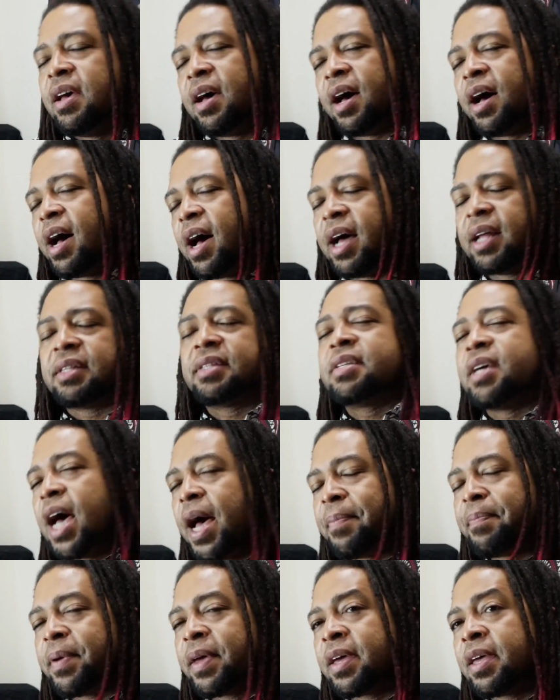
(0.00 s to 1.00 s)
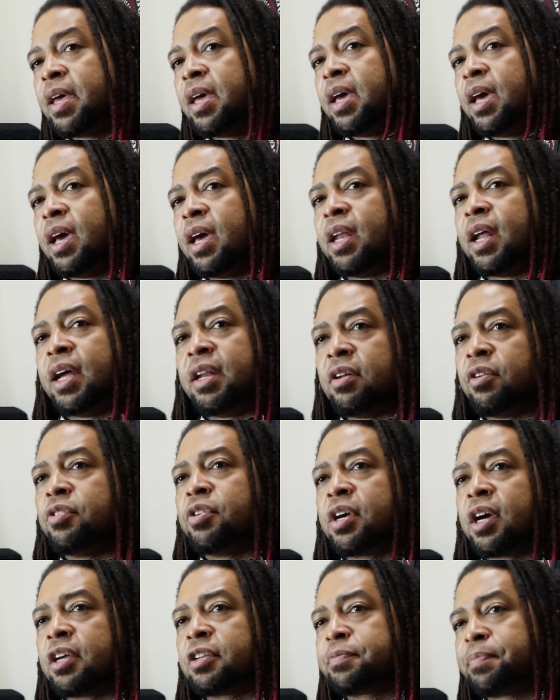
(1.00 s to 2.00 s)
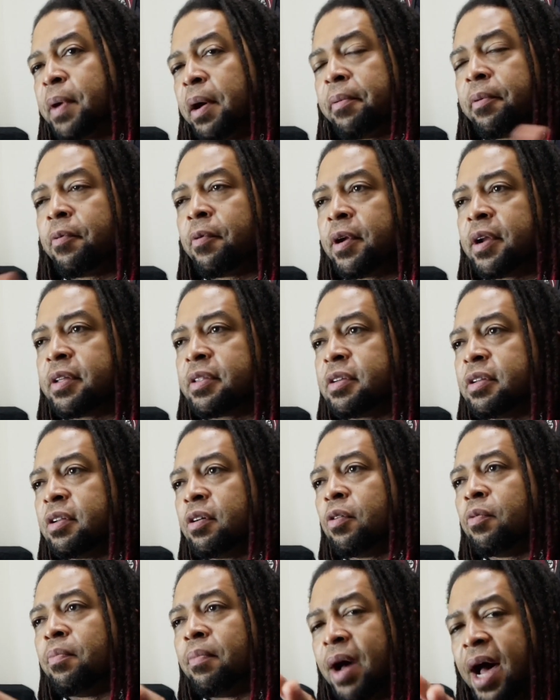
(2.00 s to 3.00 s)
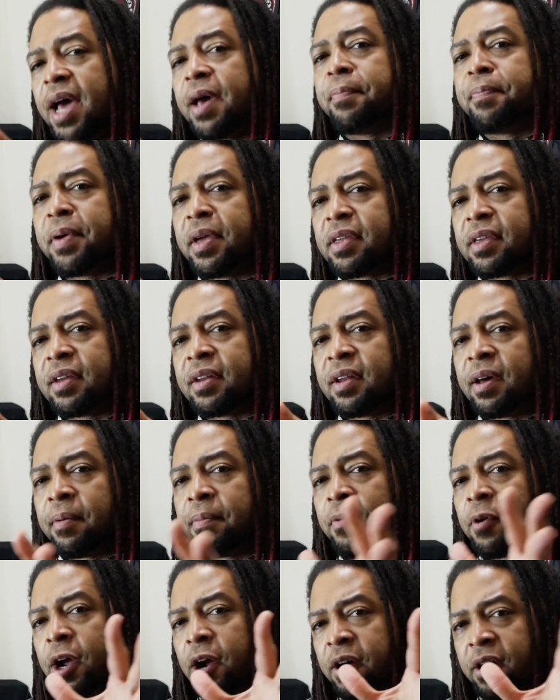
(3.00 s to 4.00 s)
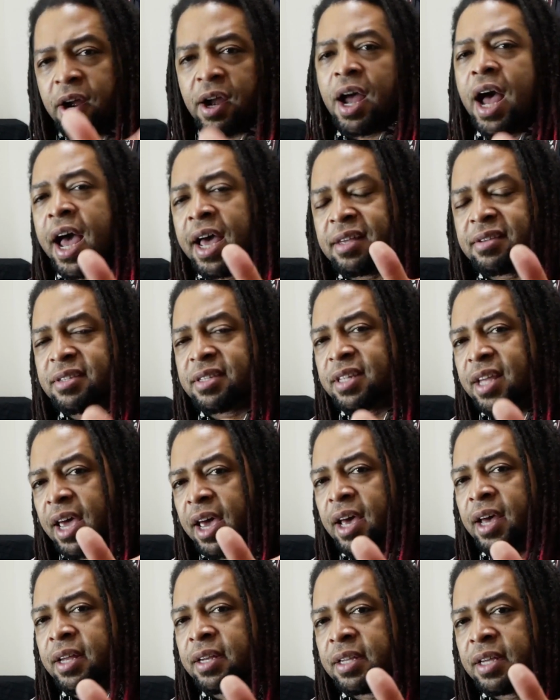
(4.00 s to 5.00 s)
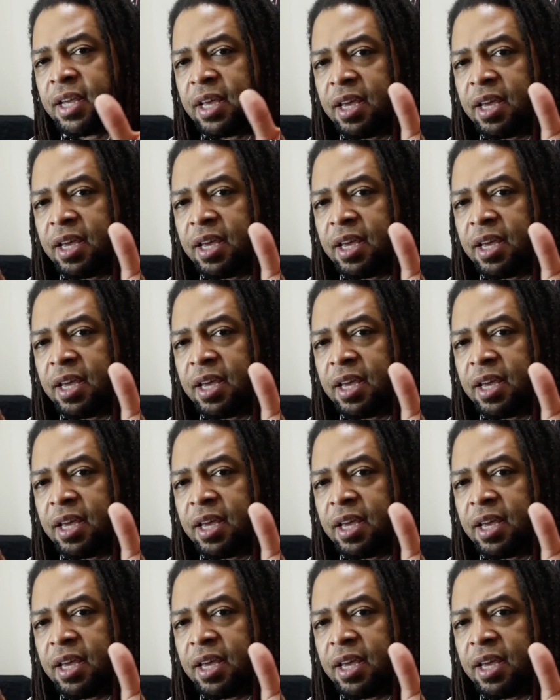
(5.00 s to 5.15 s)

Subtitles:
a hot topic, and I know you guys probably wanted to know my opinion of where I stand